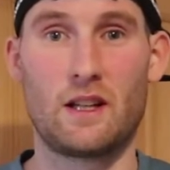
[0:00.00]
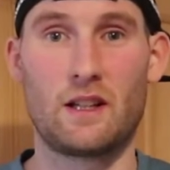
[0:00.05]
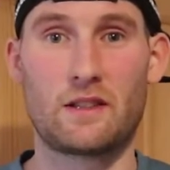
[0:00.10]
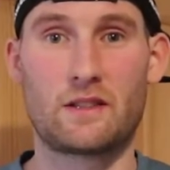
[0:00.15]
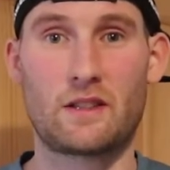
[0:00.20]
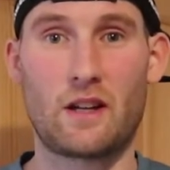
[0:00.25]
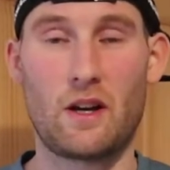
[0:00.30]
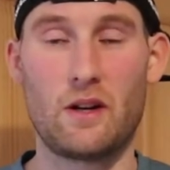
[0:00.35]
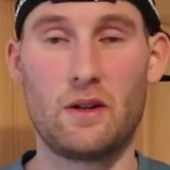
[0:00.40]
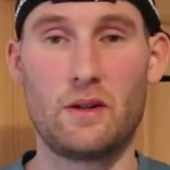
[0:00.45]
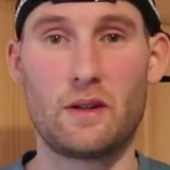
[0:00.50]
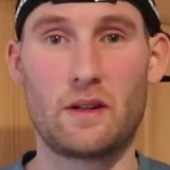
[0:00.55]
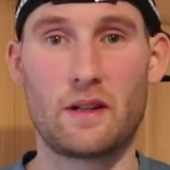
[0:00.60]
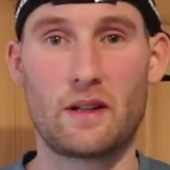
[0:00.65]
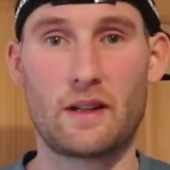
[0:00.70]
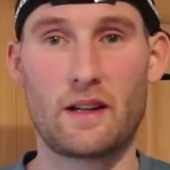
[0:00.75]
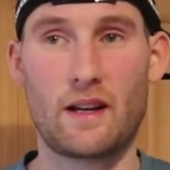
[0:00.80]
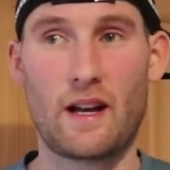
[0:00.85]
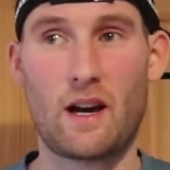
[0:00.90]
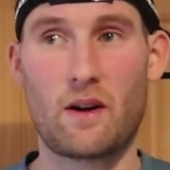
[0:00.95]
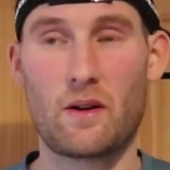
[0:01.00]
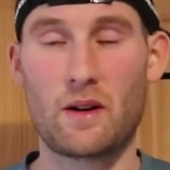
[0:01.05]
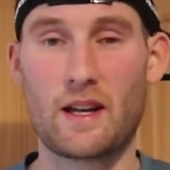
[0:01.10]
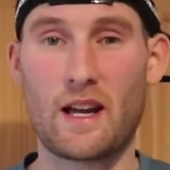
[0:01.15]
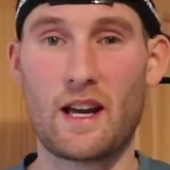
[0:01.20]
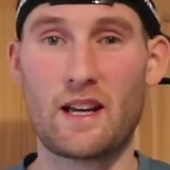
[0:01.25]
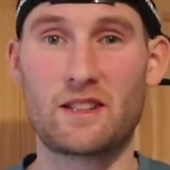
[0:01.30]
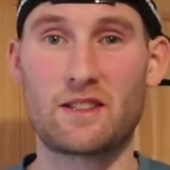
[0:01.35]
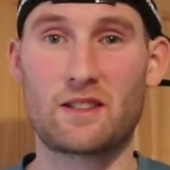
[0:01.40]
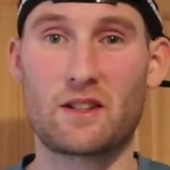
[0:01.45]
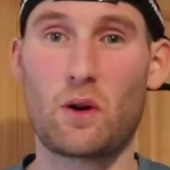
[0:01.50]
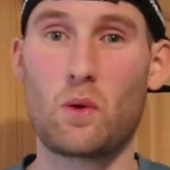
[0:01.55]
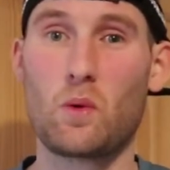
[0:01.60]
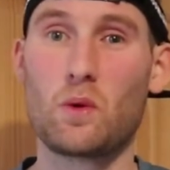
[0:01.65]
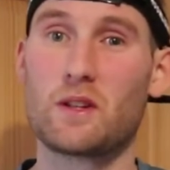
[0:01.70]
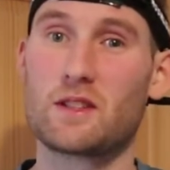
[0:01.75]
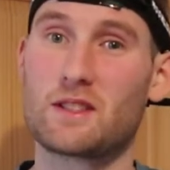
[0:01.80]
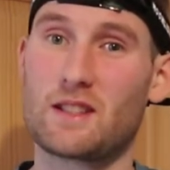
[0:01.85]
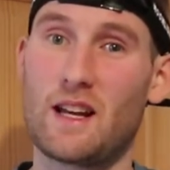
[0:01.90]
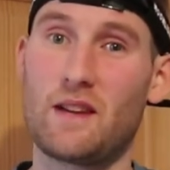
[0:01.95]
So now I guess
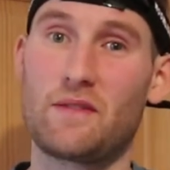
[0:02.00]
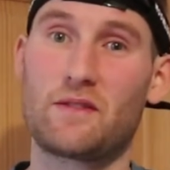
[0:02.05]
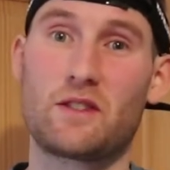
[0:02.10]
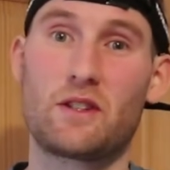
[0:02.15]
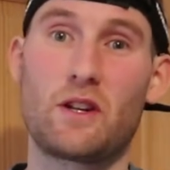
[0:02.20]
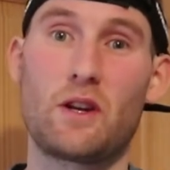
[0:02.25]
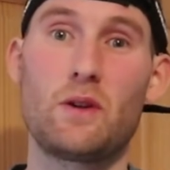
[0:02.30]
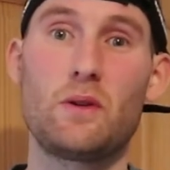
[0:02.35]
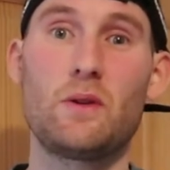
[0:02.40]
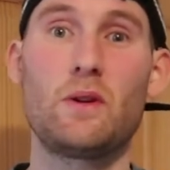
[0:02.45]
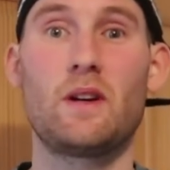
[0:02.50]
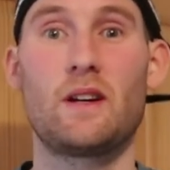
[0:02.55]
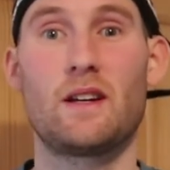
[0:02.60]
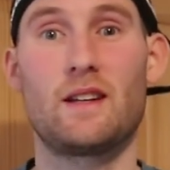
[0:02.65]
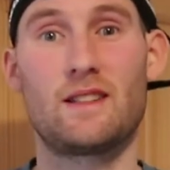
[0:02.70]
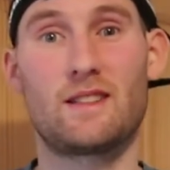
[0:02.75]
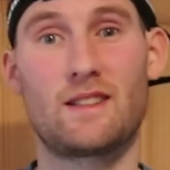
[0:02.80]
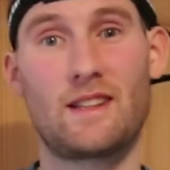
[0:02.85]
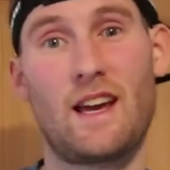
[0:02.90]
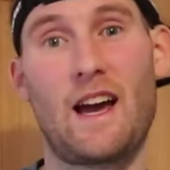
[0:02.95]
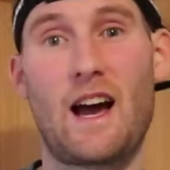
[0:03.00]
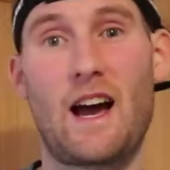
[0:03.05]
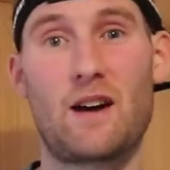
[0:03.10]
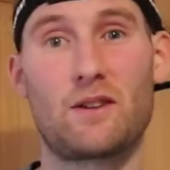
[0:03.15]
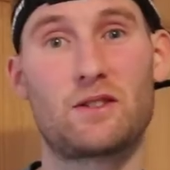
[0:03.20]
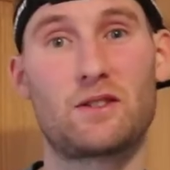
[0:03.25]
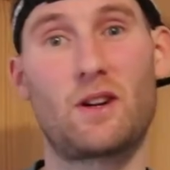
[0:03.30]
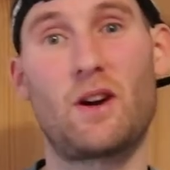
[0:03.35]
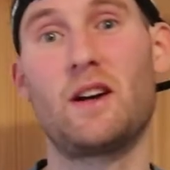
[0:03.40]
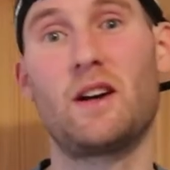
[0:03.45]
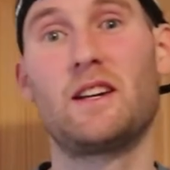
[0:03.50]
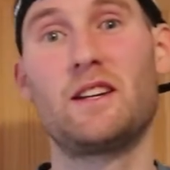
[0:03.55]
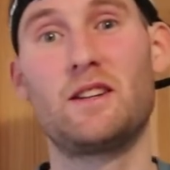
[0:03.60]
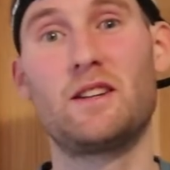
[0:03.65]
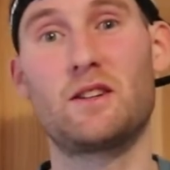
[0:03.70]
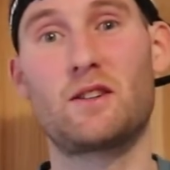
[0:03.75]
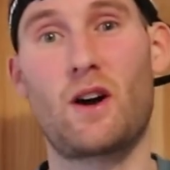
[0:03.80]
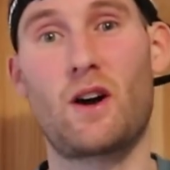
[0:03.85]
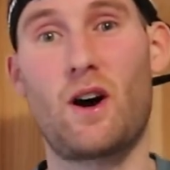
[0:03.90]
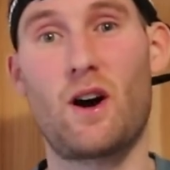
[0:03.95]
all that's left to do is get outside in
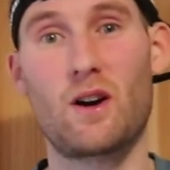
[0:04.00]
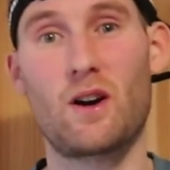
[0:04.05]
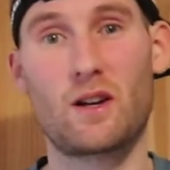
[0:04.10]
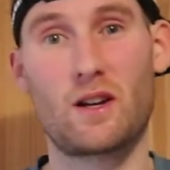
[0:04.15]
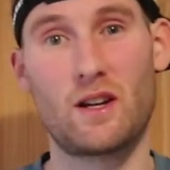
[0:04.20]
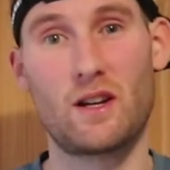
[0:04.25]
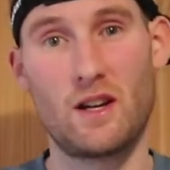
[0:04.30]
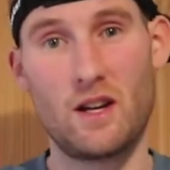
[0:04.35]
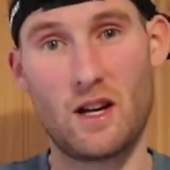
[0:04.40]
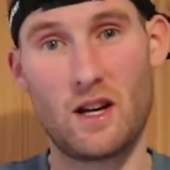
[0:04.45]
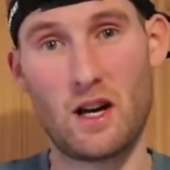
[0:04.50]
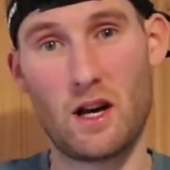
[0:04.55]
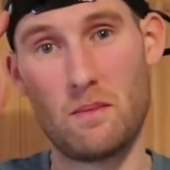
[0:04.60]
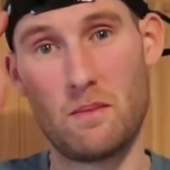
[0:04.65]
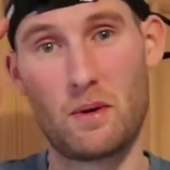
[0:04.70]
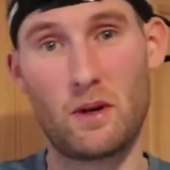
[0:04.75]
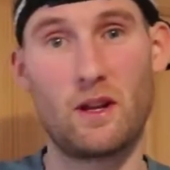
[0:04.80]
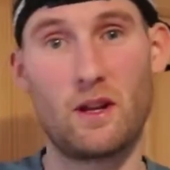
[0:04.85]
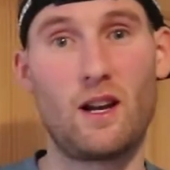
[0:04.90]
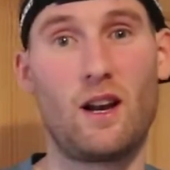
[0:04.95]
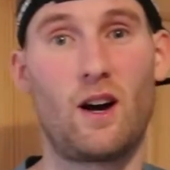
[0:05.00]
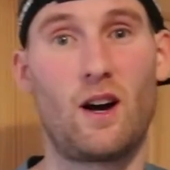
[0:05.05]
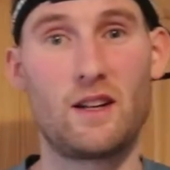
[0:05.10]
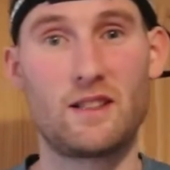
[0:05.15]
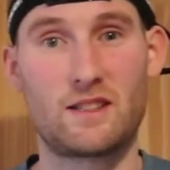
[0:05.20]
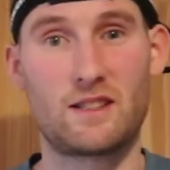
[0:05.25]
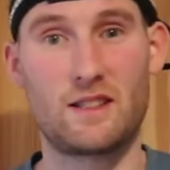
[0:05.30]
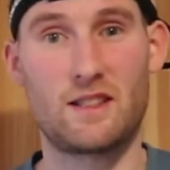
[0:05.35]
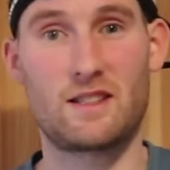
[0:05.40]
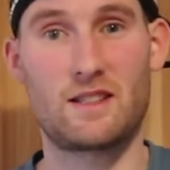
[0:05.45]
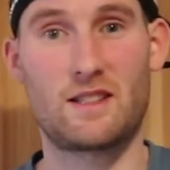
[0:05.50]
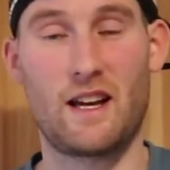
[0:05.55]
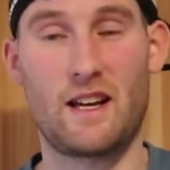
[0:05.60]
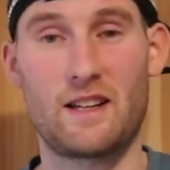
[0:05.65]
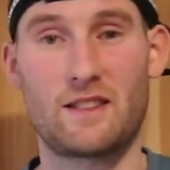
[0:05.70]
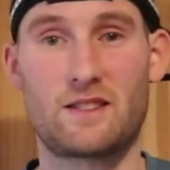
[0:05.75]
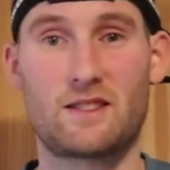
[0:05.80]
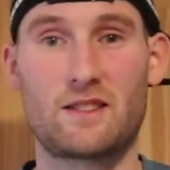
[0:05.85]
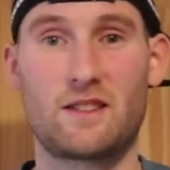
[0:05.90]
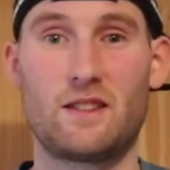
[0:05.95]
the dark and put the light to the
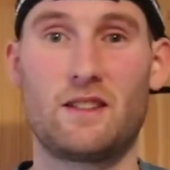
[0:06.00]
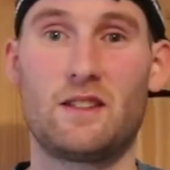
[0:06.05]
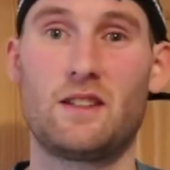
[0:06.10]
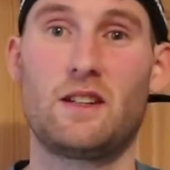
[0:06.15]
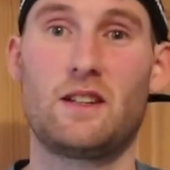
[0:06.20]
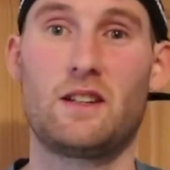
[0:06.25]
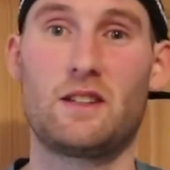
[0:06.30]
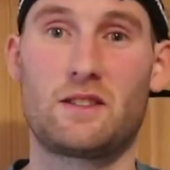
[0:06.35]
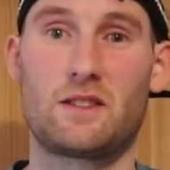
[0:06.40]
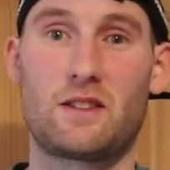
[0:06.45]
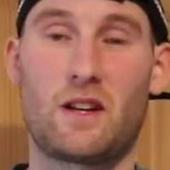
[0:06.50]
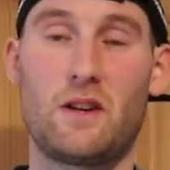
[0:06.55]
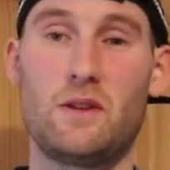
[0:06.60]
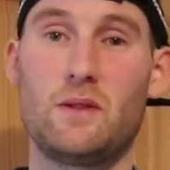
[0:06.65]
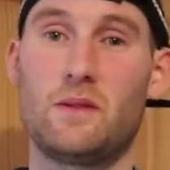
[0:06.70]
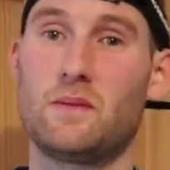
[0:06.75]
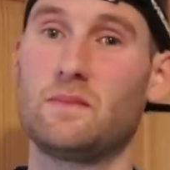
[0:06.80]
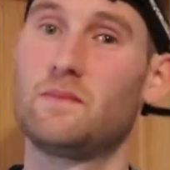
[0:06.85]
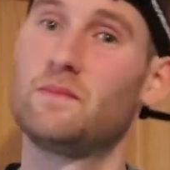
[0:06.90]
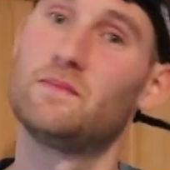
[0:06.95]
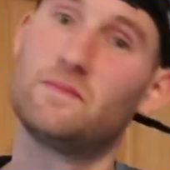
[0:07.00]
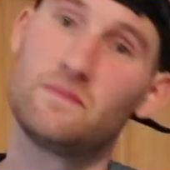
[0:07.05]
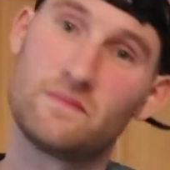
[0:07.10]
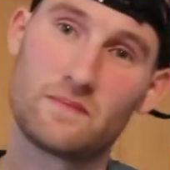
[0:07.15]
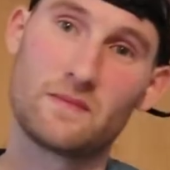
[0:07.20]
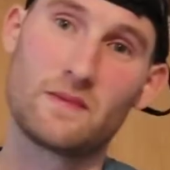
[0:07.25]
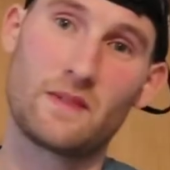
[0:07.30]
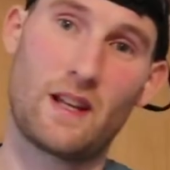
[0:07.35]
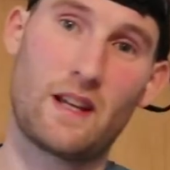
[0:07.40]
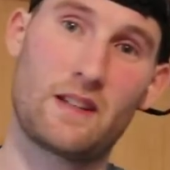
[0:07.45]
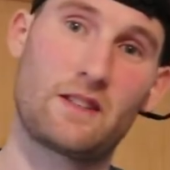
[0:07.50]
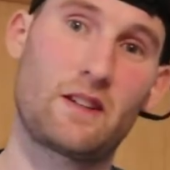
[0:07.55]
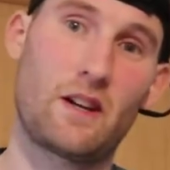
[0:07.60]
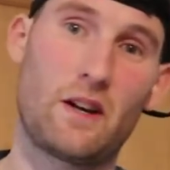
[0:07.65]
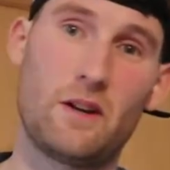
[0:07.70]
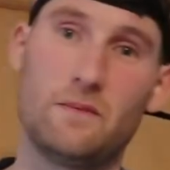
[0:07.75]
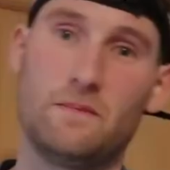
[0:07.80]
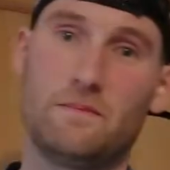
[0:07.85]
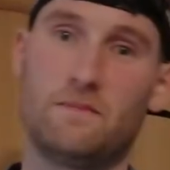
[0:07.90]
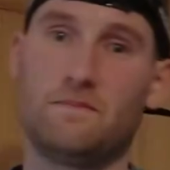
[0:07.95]
test. So let's
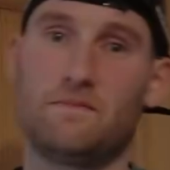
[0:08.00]
go.